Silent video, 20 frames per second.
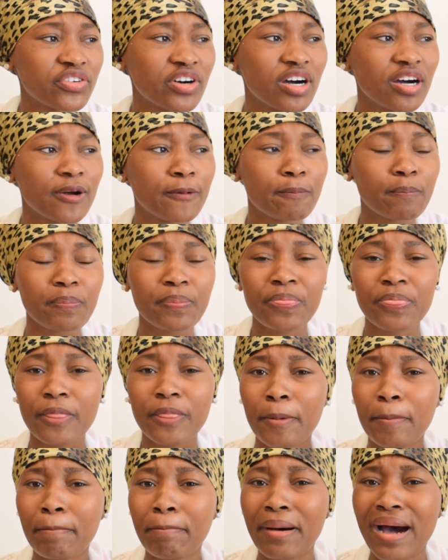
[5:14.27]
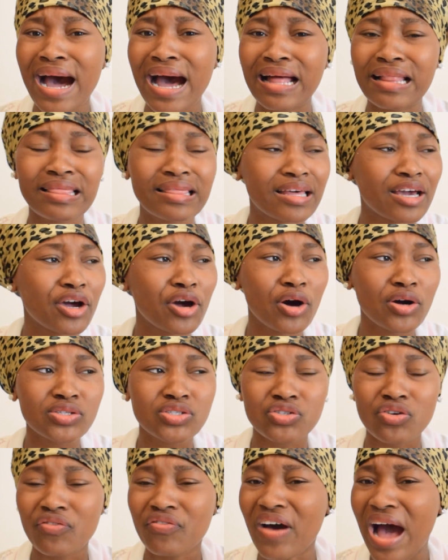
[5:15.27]
Um, Baal, the
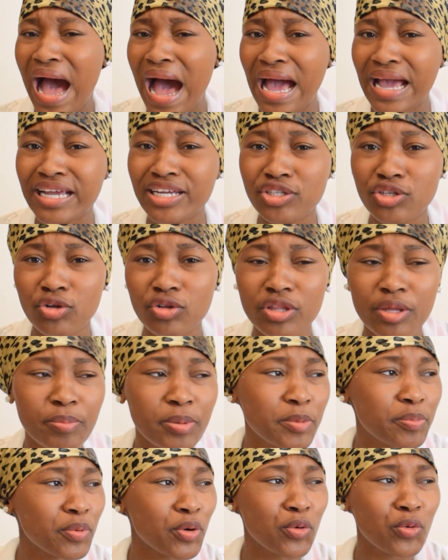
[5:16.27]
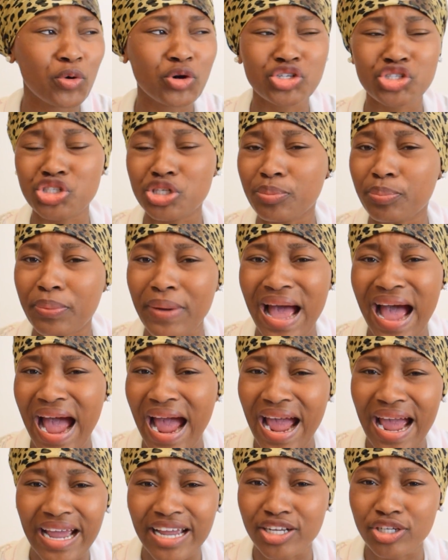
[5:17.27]
gods of idol, the people who worship
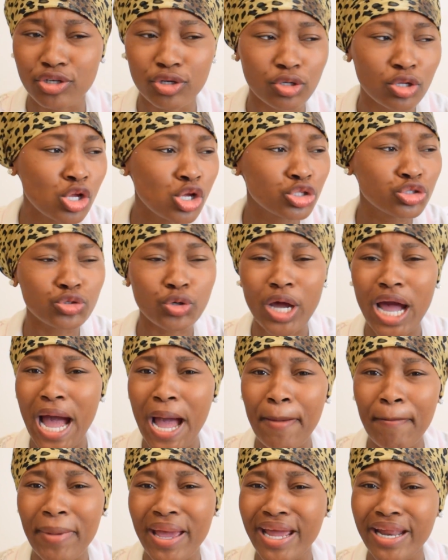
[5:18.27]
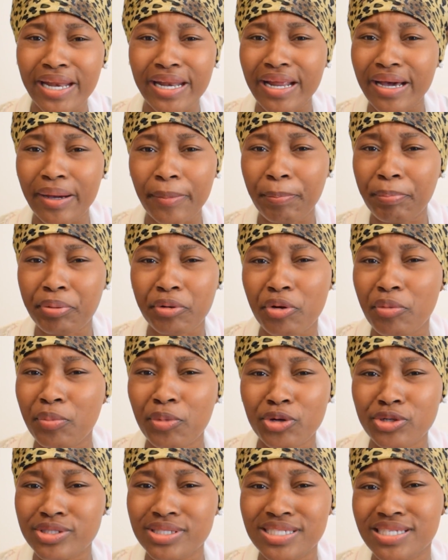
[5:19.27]
idol, to come and uh,
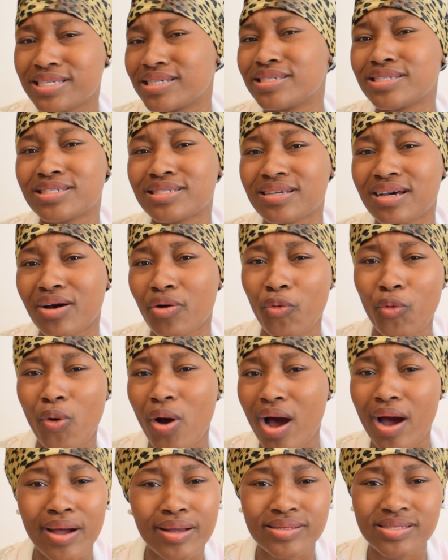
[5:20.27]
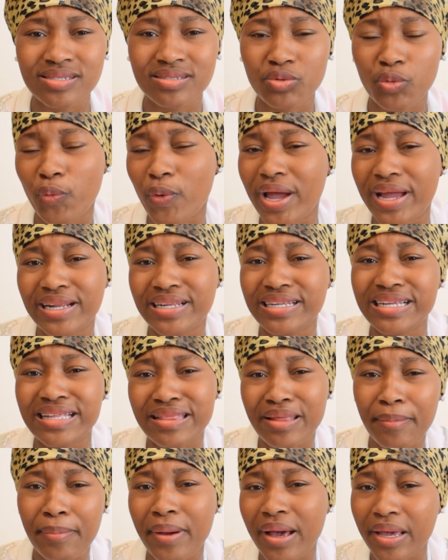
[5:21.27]
promote his uh, works when
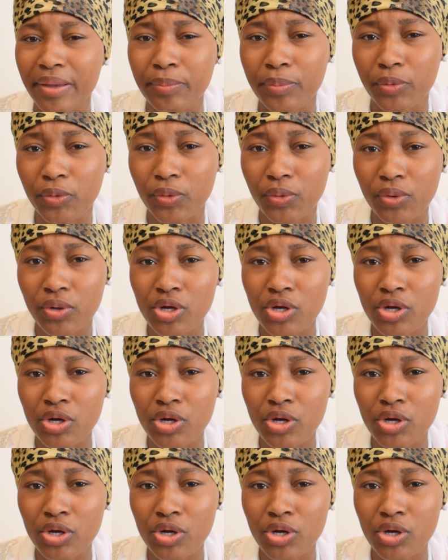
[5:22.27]
in the Bible.